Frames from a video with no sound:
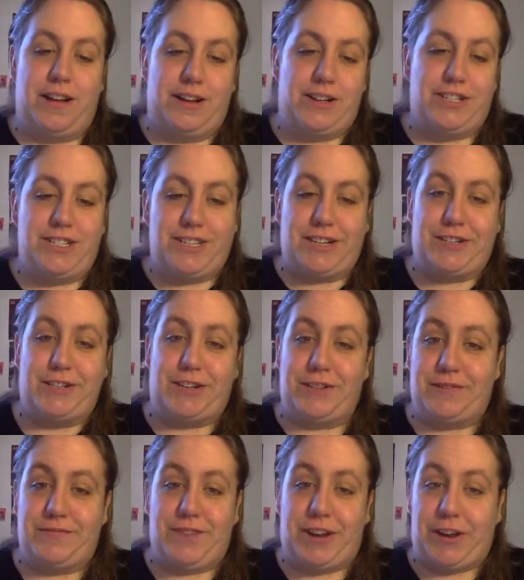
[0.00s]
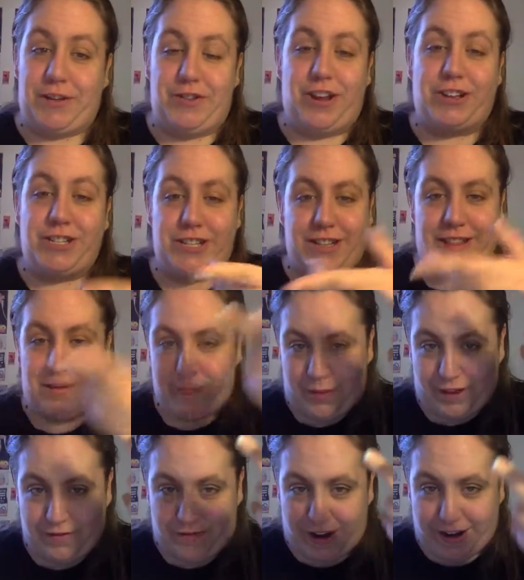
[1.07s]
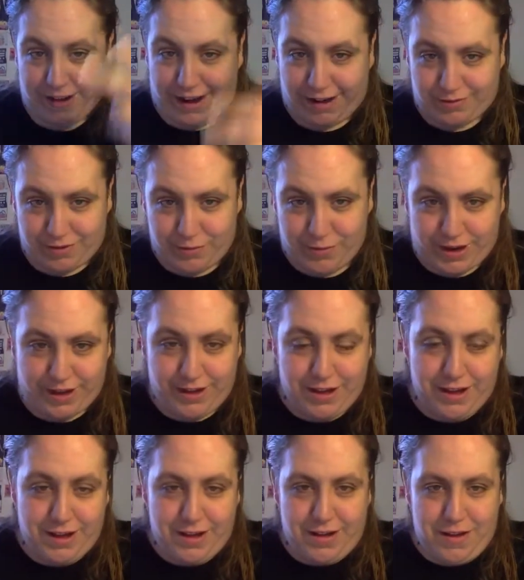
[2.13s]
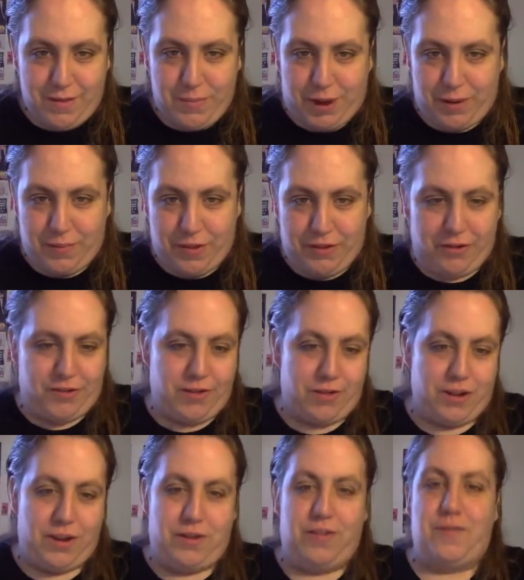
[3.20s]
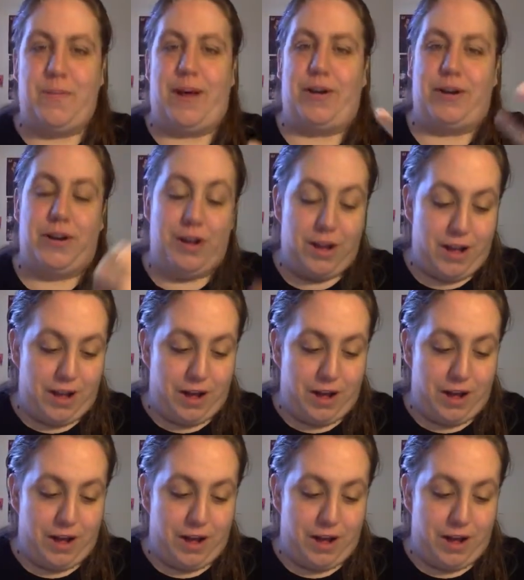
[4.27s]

she's actually done some videos. She actually did that best friend tag with me about a month or so ago. You've met her.